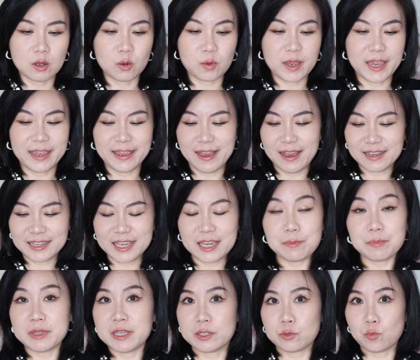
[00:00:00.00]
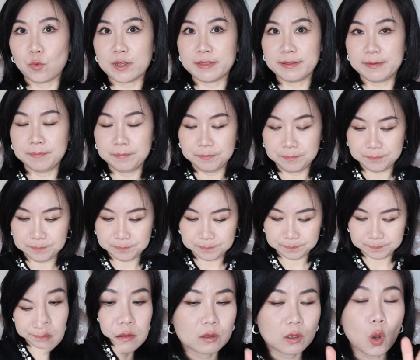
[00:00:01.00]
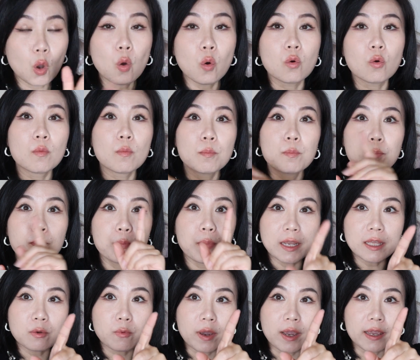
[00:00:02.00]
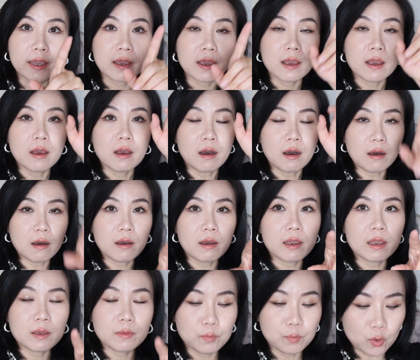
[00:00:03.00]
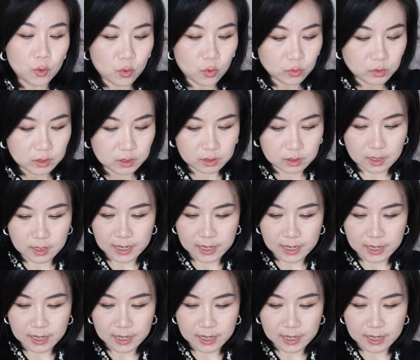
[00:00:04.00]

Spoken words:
Okay, I keep this one then. Oh, by the way, I brought